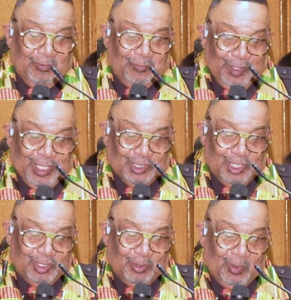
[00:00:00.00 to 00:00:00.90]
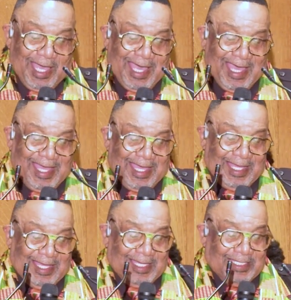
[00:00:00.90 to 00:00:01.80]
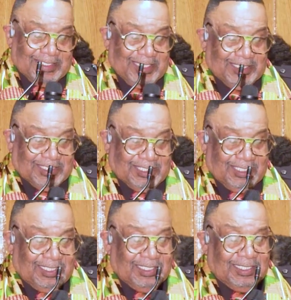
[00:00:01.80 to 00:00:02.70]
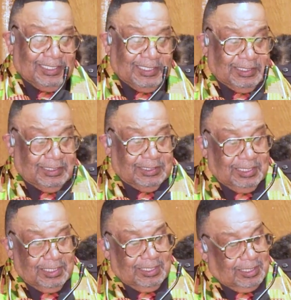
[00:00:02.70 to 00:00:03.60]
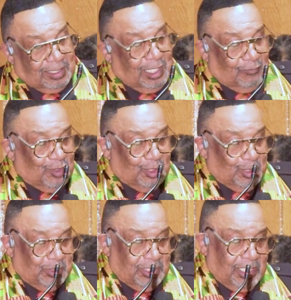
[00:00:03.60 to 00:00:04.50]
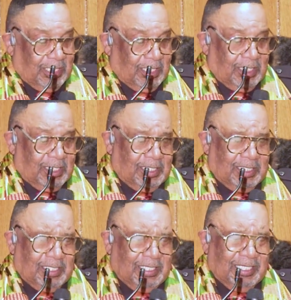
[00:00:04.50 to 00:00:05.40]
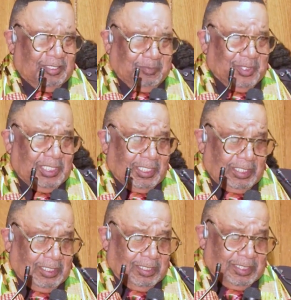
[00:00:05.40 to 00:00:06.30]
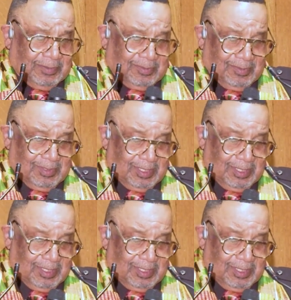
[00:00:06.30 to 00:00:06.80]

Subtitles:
Faith in the rising sun of a new day begun.